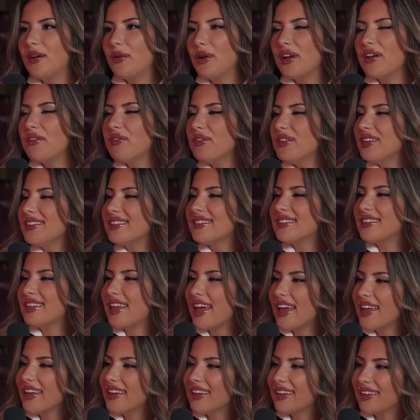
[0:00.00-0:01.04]
if he's
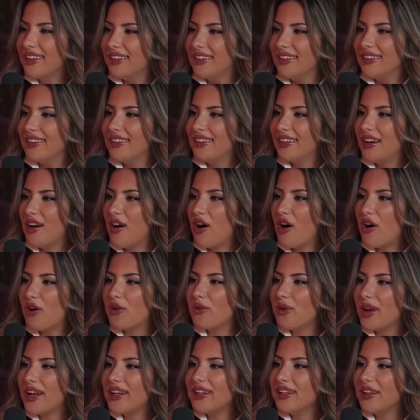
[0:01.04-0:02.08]
taken
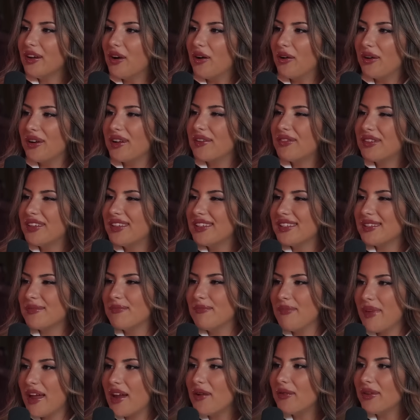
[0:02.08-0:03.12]
already or if he's
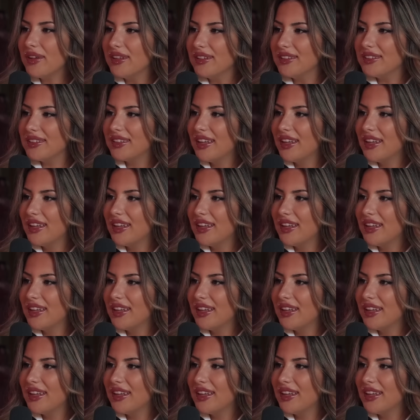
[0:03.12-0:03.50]
married,